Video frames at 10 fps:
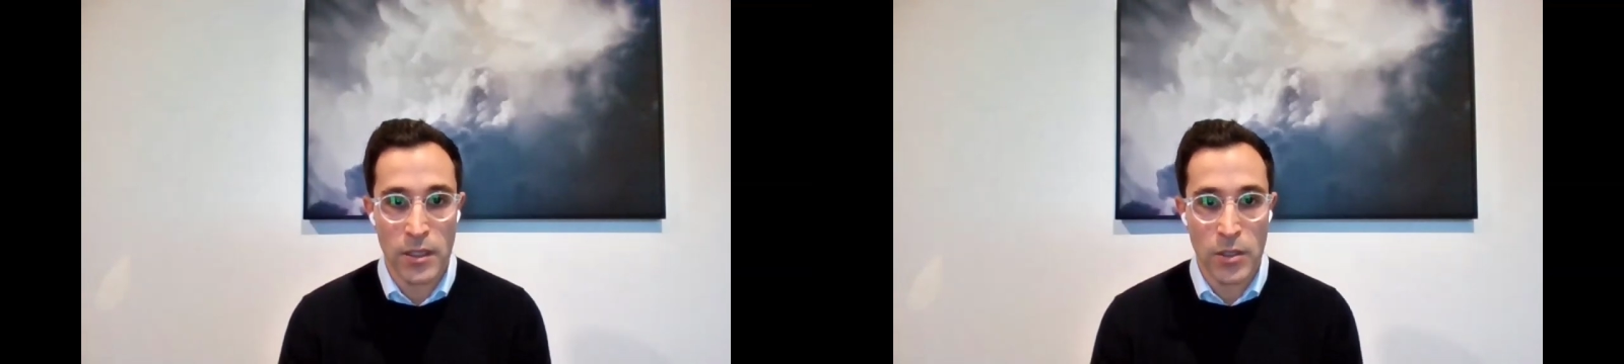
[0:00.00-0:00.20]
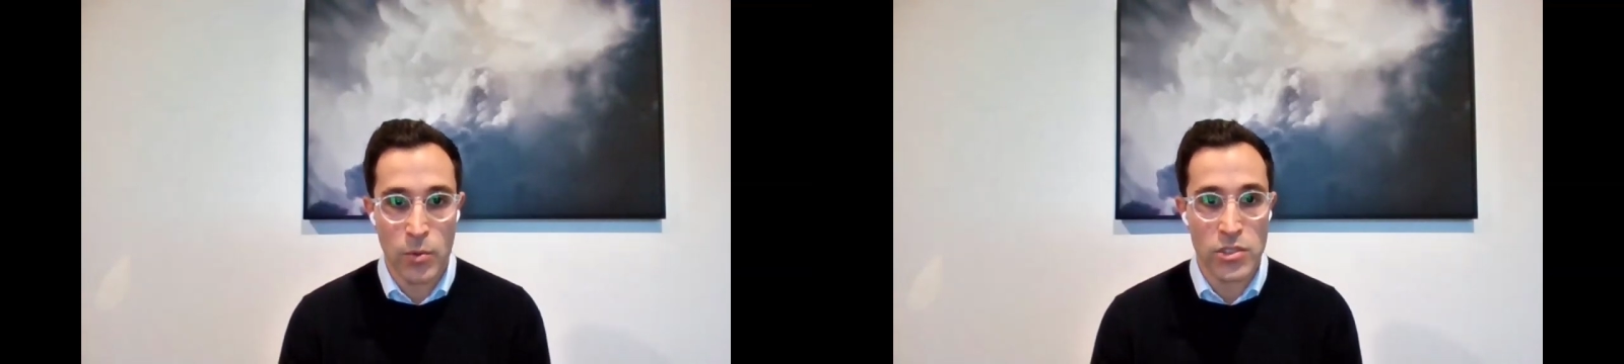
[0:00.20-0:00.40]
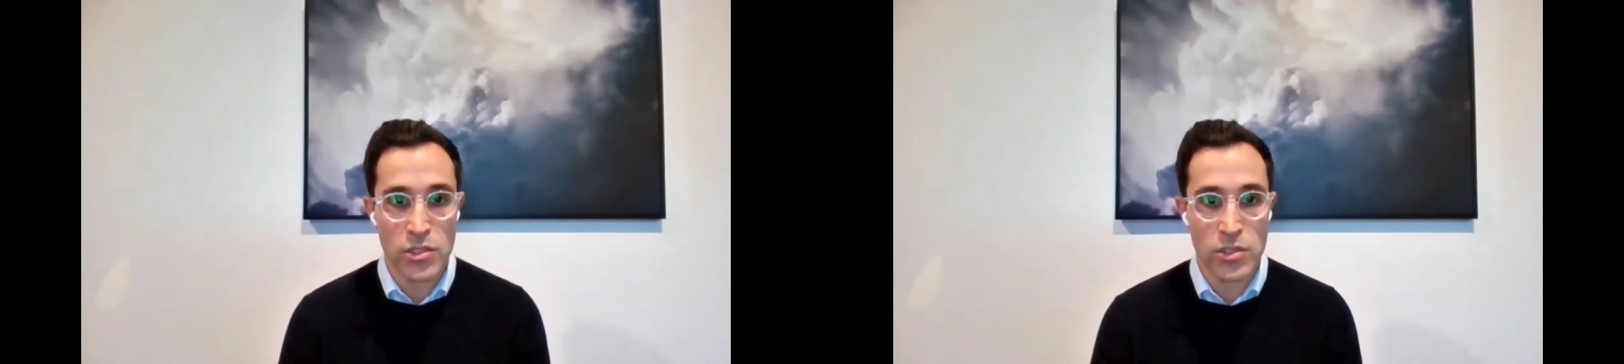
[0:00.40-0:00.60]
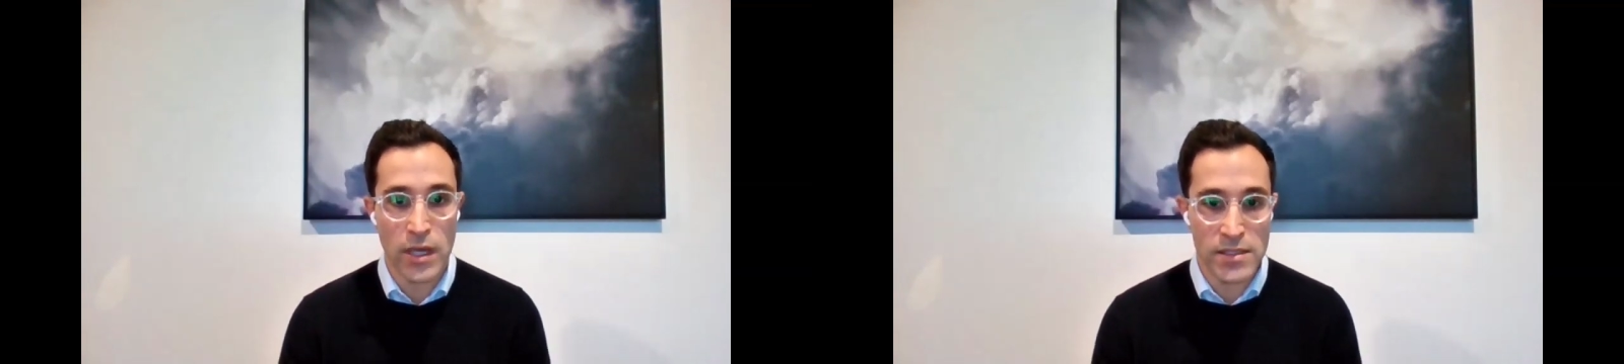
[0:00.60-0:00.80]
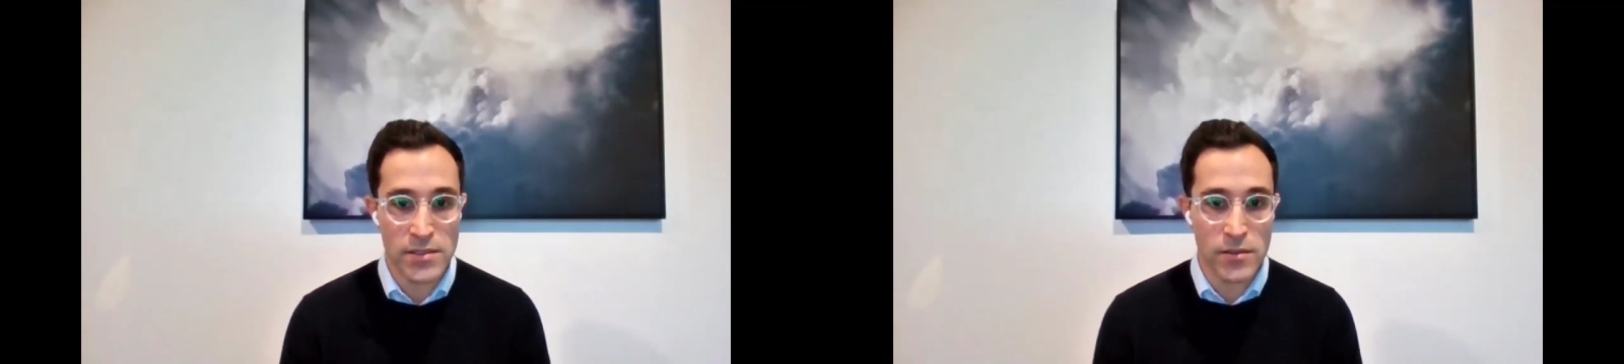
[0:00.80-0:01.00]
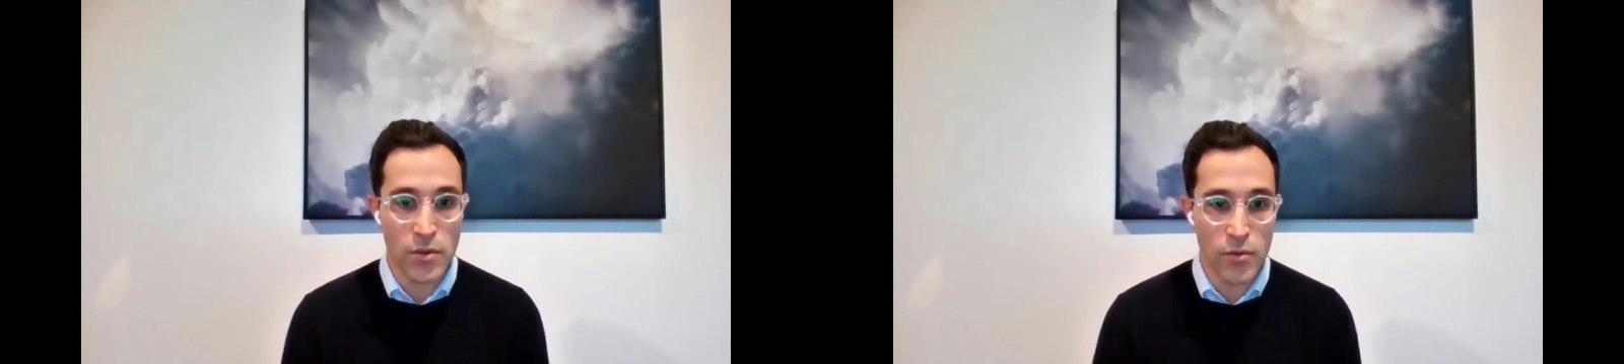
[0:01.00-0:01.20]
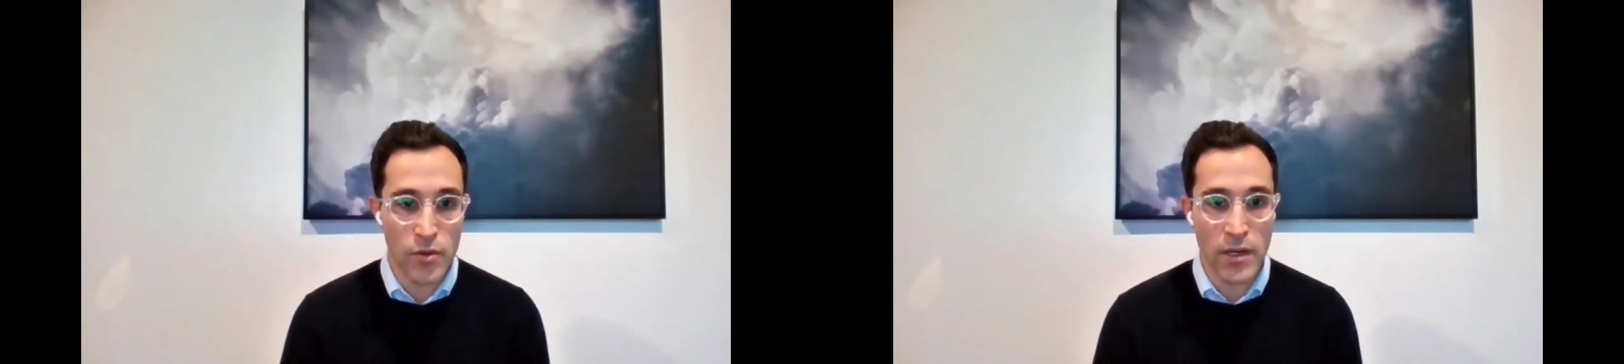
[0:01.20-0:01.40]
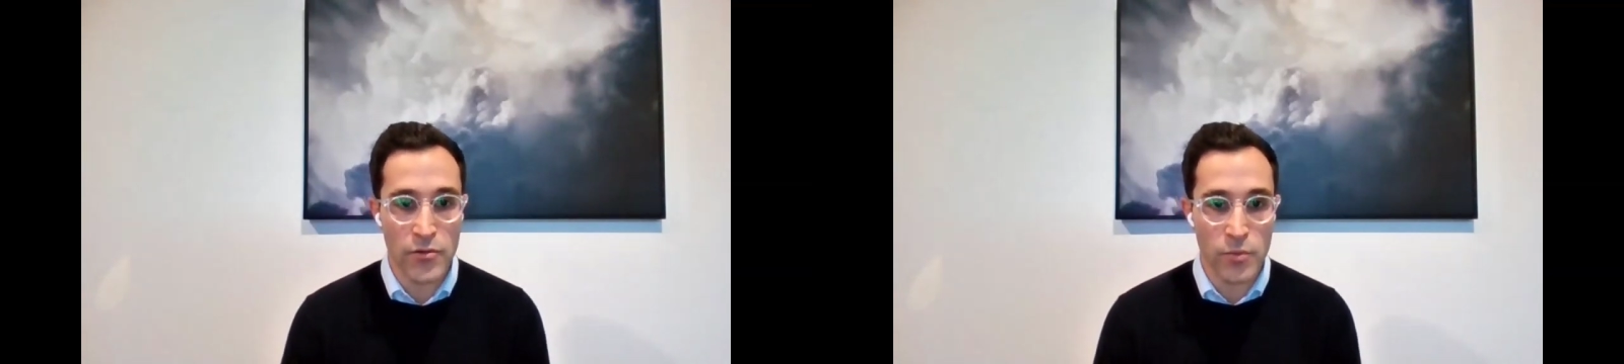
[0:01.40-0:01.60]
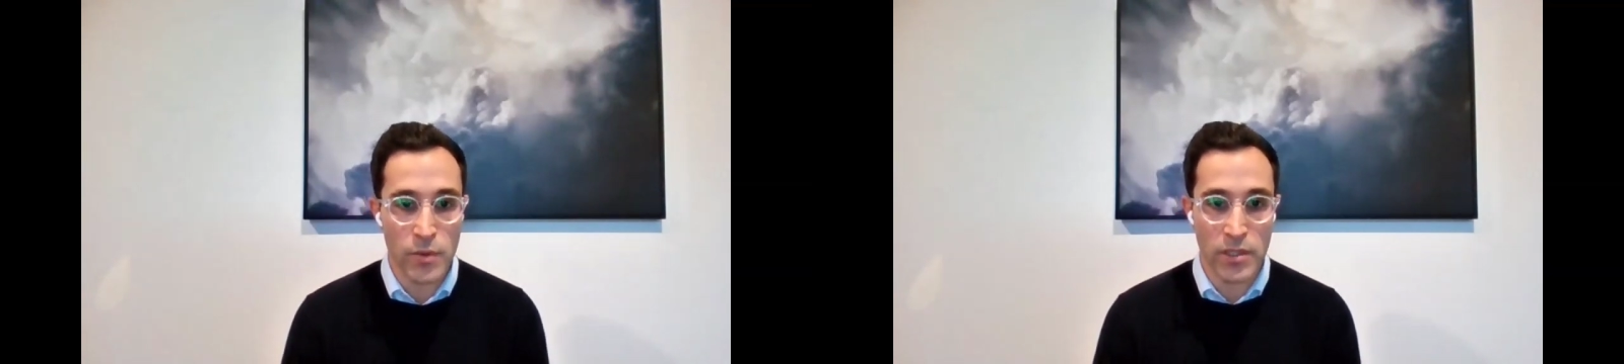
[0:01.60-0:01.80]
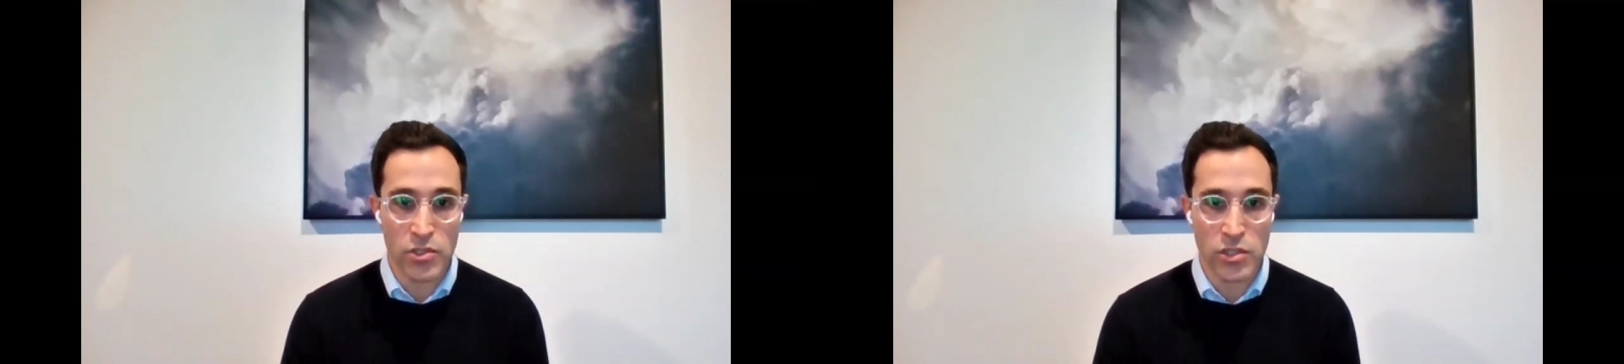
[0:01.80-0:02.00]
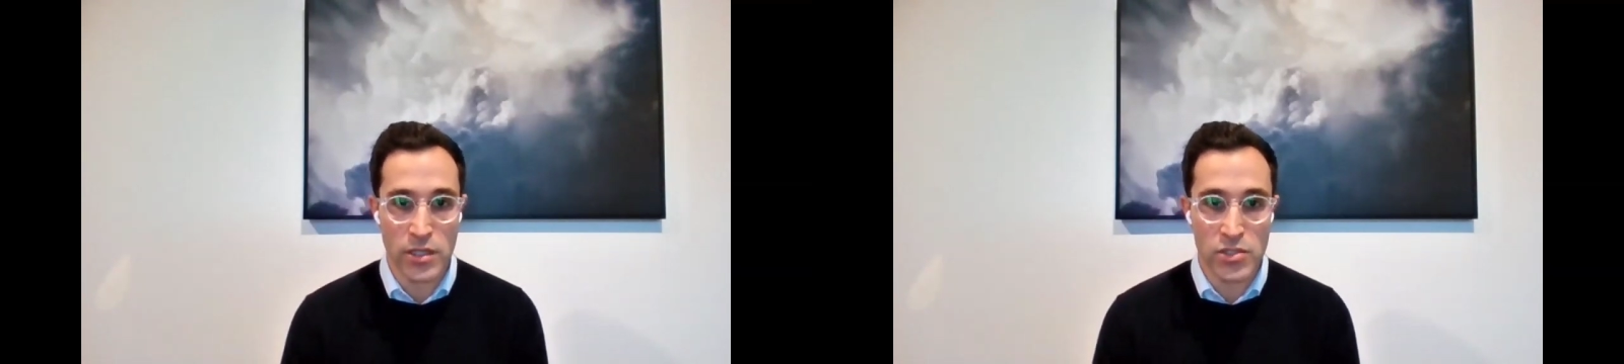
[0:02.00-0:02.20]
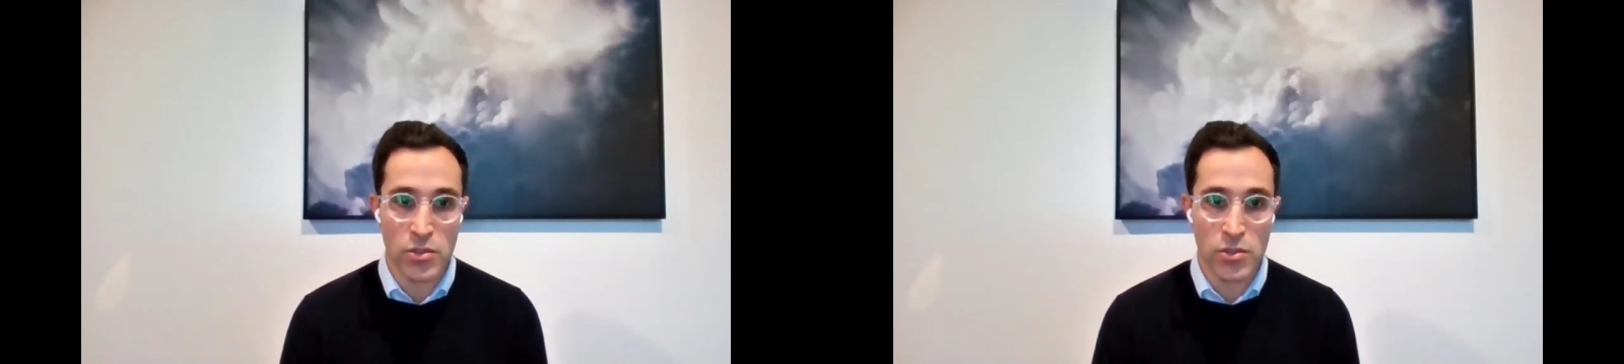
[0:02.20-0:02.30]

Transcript: which has the 300 biggest shares.